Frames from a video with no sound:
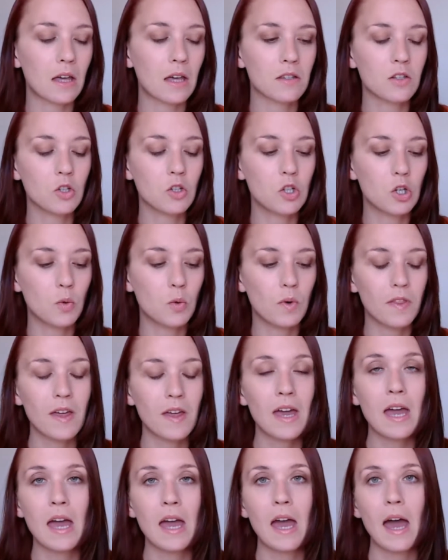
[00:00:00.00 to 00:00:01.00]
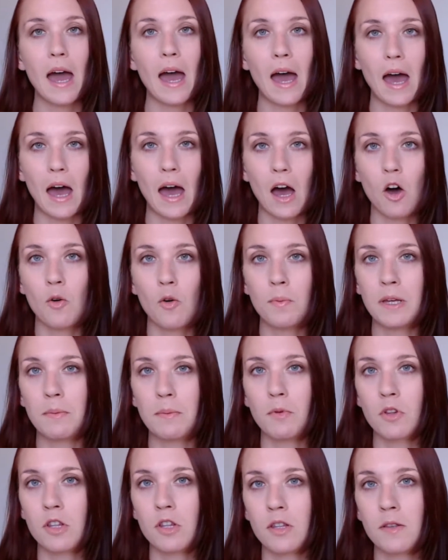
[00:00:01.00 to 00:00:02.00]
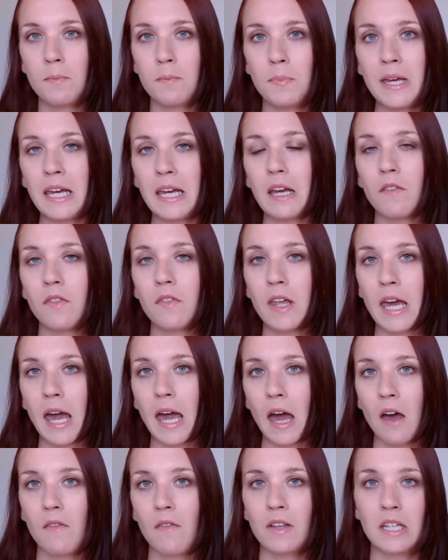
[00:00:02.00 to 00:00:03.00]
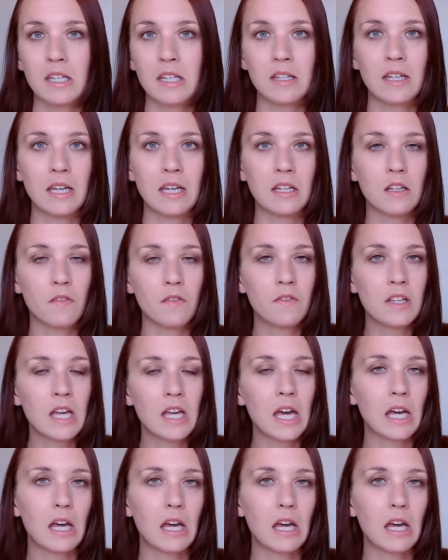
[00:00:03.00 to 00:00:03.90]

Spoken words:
to do with how people speak, if they have a distinctive tic,